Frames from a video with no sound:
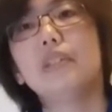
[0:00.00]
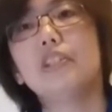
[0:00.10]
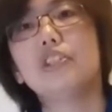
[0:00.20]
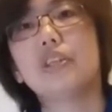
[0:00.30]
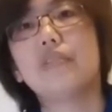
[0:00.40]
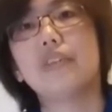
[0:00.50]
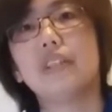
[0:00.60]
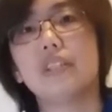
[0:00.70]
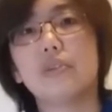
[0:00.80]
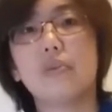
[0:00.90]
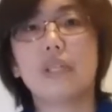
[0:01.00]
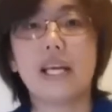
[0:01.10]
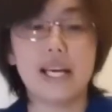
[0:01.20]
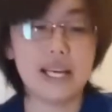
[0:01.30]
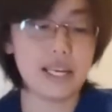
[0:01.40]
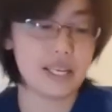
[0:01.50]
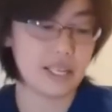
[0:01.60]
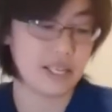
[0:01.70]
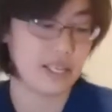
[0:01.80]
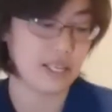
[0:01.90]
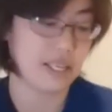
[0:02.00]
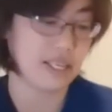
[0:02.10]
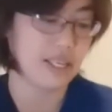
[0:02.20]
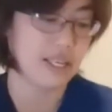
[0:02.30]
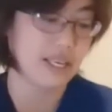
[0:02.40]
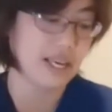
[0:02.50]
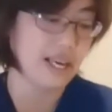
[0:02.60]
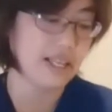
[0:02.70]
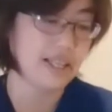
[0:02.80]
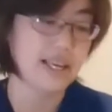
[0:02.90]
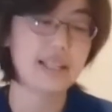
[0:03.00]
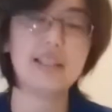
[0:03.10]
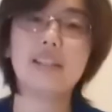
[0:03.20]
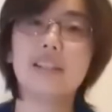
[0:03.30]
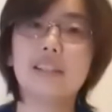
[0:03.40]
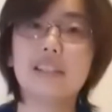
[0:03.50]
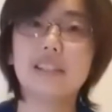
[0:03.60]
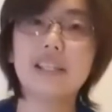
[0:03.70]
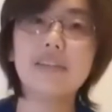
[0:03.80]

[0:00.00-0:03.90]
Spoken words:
making sure everything's okay. And then the